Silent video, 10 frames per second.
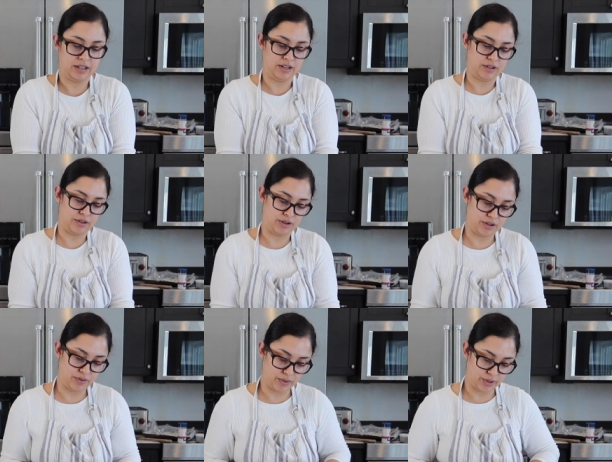Our
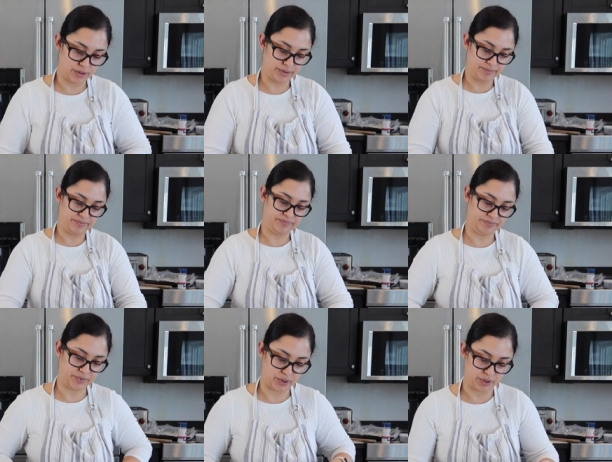3rd roll,
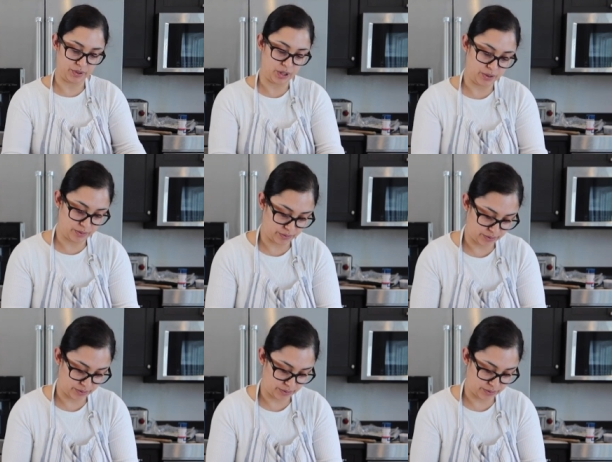or loaf.